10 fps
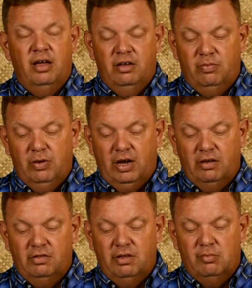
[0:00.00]
is
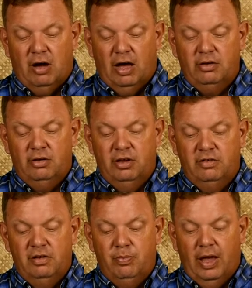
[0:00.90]
because the model is
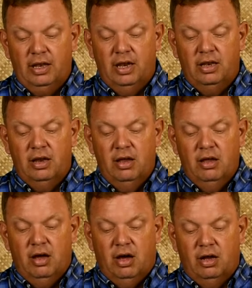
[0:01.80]
dependent
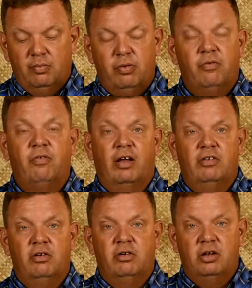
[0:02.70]
on
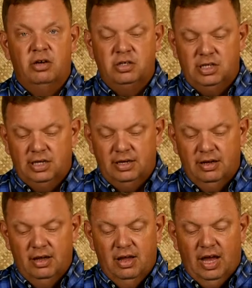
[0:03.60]
professional clergy.
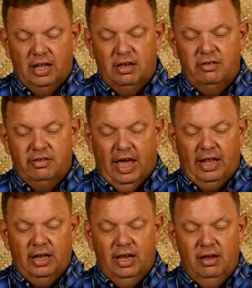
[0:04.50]
And then
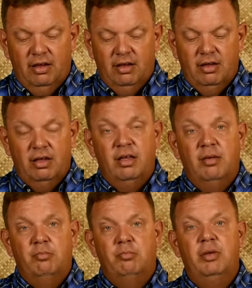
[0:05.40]
sadly,
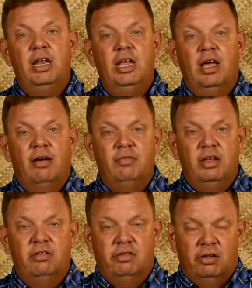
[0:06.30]
many of
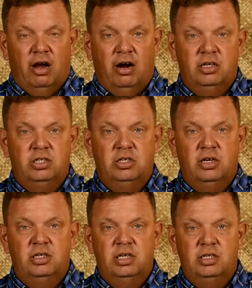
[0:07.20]
these large
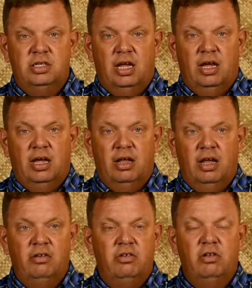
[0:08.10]
churches,
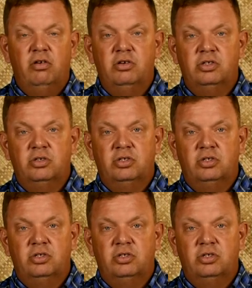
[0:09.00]
institutional